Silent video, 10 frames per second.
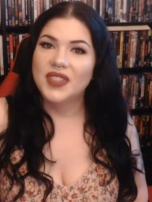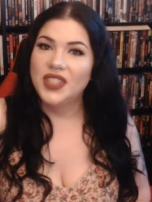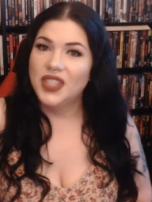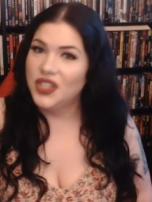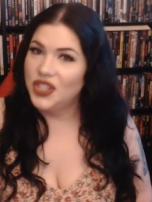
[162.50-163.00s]

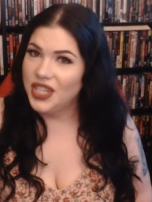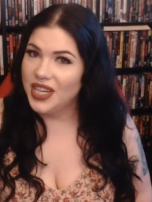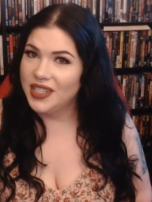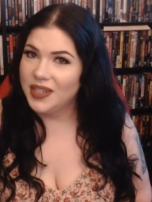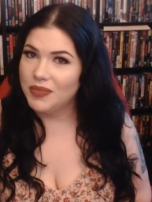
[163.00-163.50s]
Does she
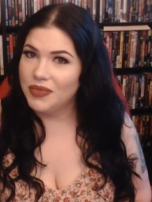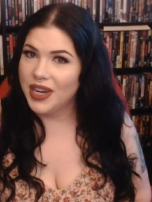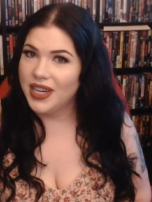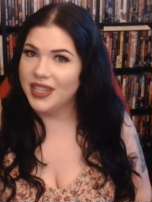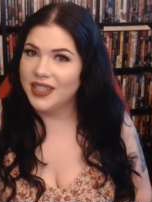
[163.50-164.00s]
end up
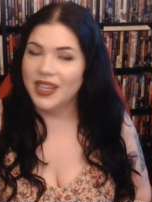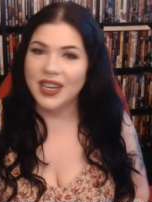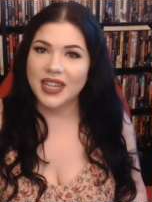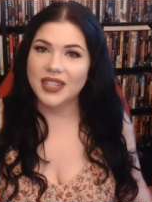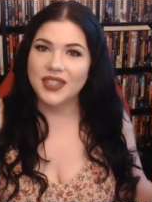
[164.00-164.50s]
writing the
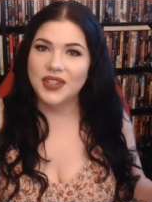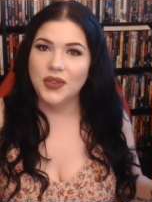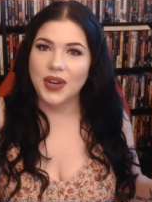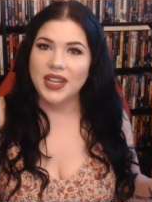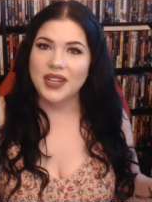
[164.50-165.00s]
next
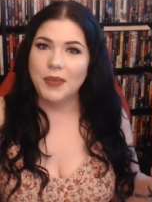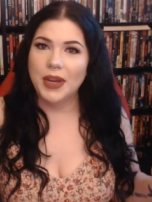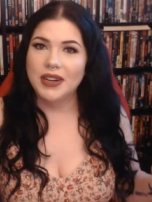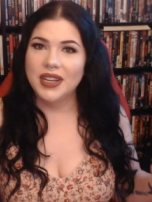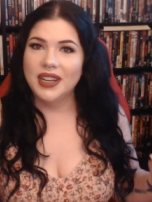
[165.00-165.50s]
great
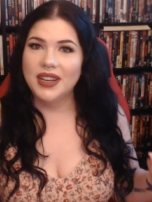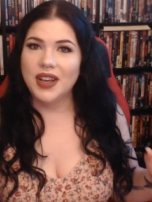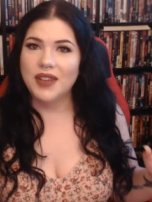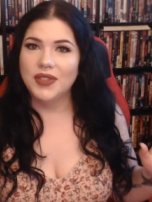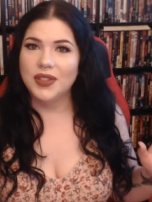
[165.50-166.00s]
American
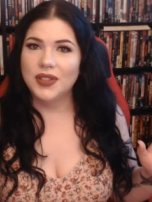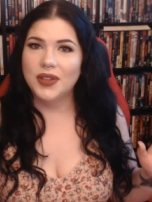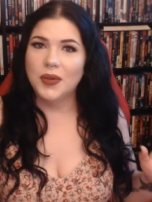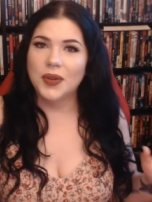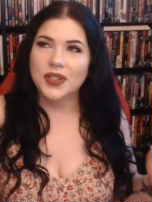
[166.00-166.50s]

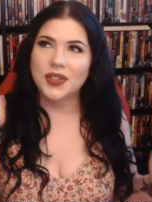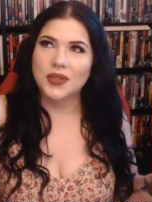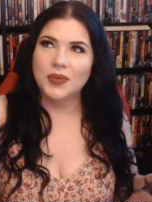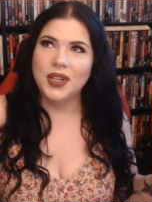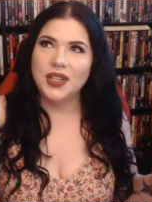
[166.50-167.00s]
novel or
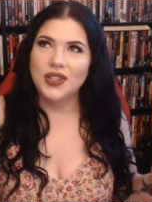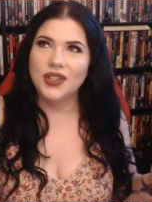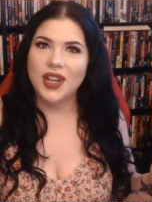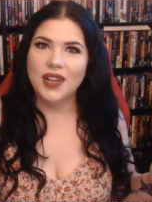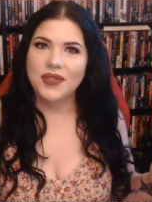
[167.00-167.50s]
Swedish
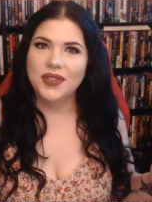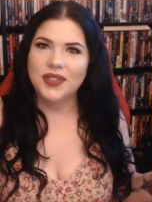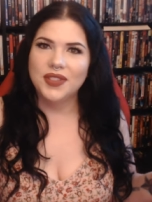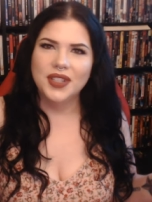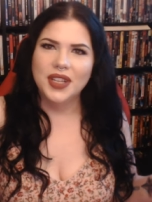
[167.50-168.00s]

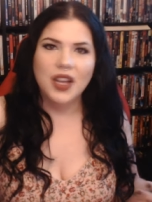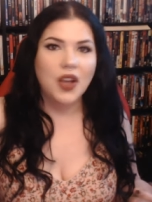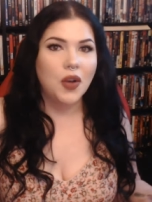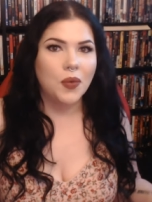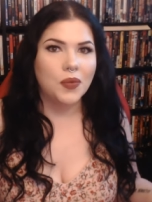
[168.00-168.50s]
novel?
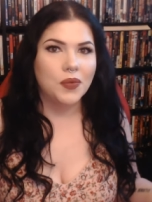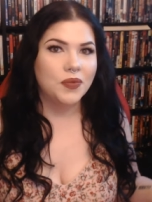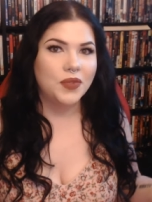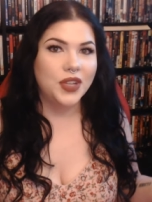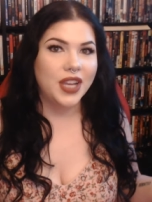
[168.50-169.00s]

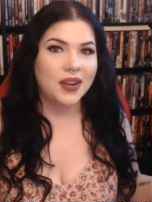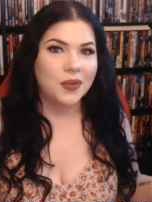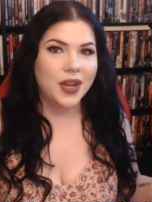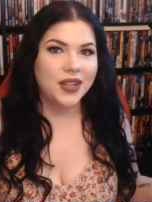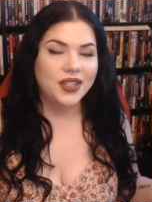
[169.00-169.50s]
You gotta
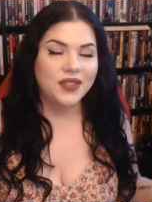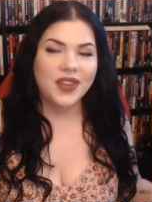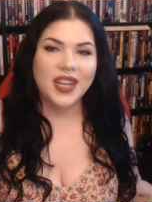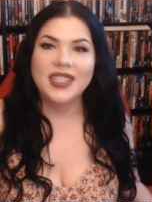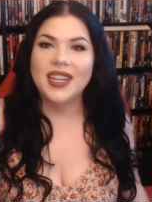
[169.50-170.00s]
watch to
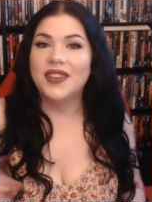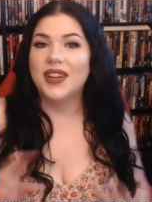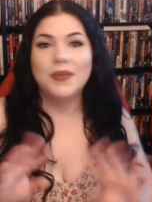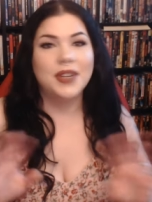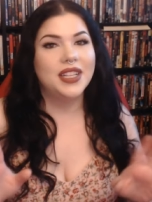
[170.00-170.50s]
find out.
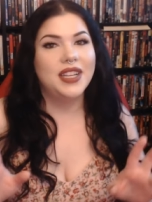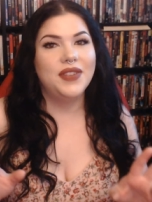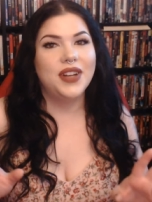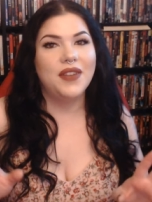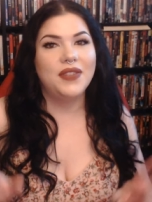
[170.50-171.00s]
I'm gonna leave
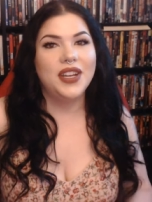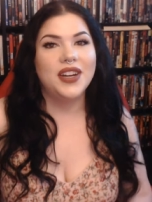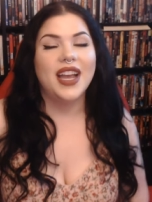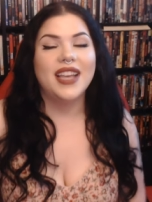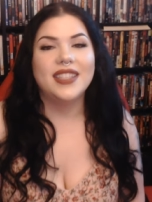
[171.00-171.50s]
it off
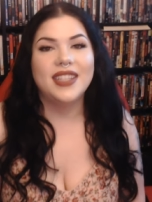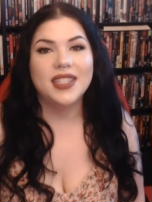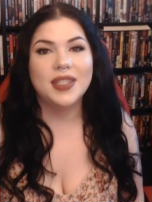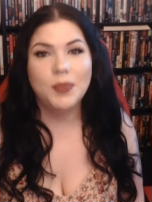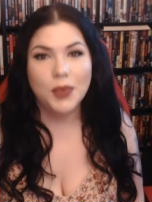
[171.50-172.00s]
here as it
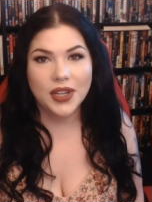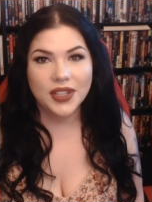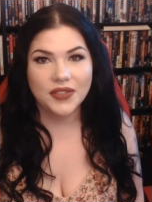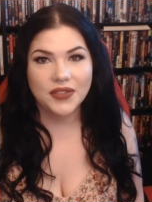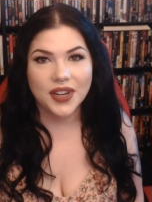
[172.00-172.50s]
is
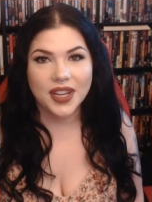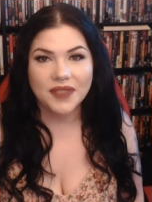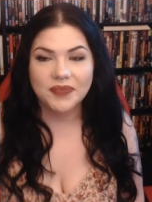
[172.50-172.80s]
spoiler free.